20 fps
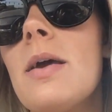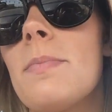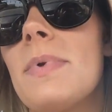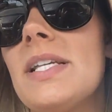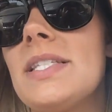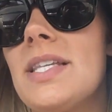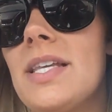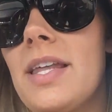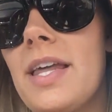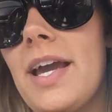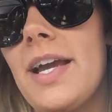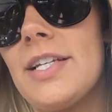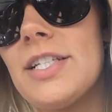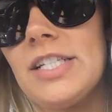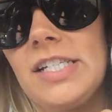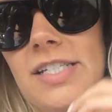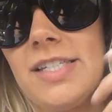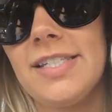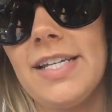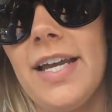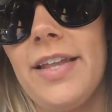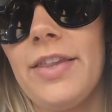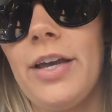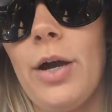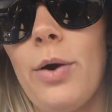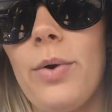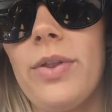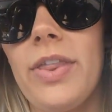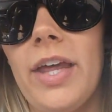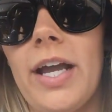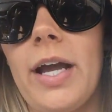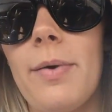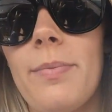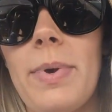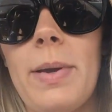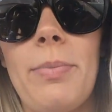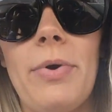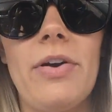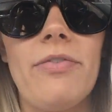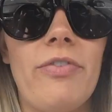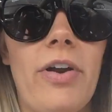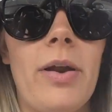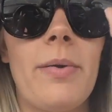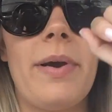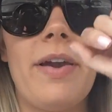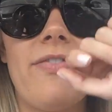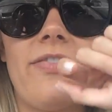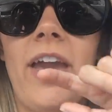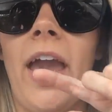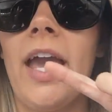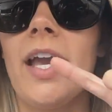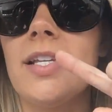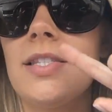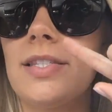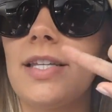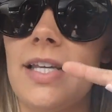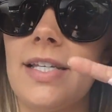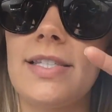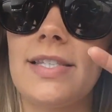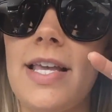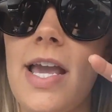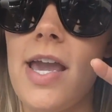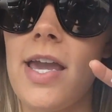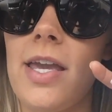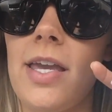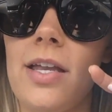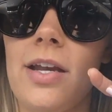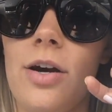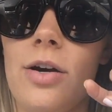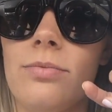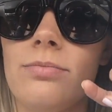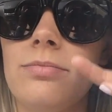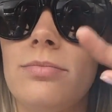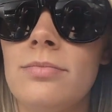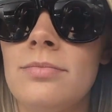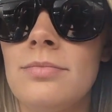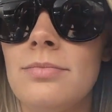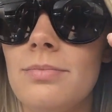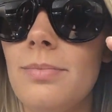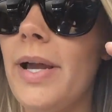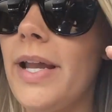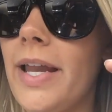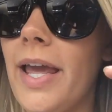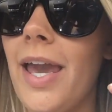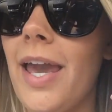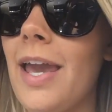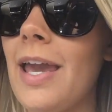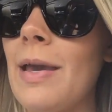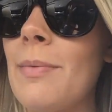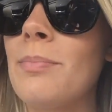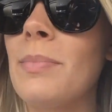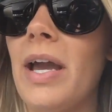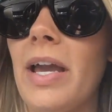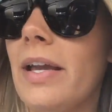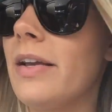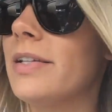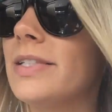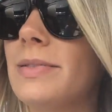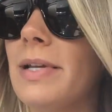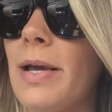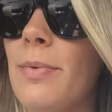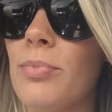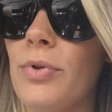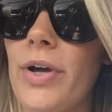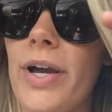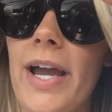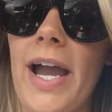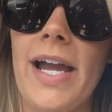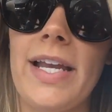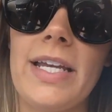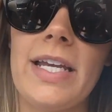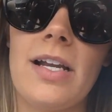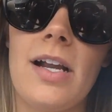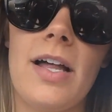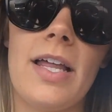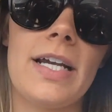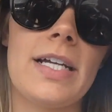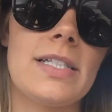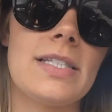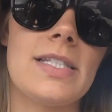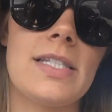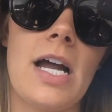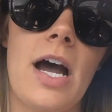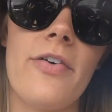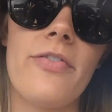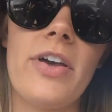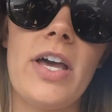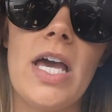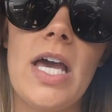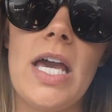Basically, I had to just stand there with like a paper in front of my face, like saying, you know, my name, my employee ID, and all that good stuff.